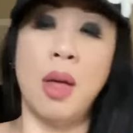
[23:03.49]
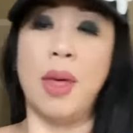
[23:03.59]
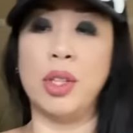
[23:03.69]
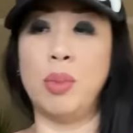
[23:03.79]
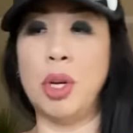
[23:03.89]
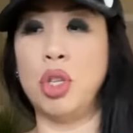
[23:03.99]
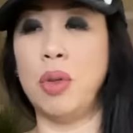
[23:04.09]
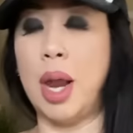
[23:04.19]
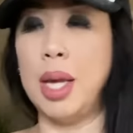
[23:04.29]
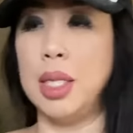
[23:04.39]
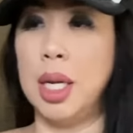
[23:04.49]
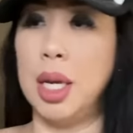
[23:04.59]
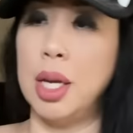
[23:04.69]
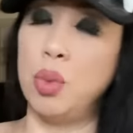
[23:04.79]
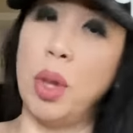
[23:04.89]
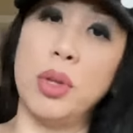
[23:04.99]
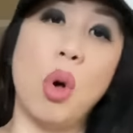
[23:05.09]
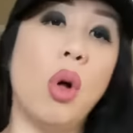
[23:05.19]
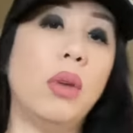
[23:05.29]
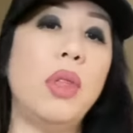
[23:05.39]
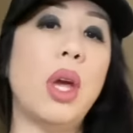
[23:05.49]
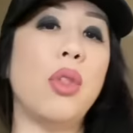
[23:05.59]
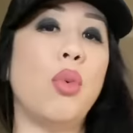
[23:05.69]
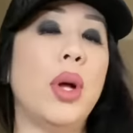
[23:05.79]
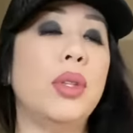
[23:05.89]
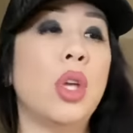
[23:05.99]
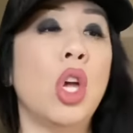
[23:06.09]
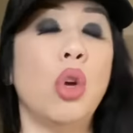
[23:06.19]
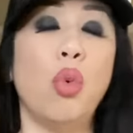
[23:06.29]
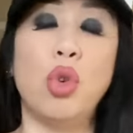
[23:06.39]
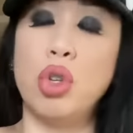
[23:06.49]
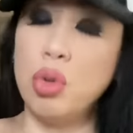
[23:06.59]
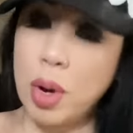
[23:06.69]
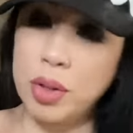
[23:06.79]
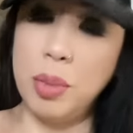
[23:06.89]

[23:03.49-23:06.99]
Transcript: that special that I did, as well as all of the other ones. Trust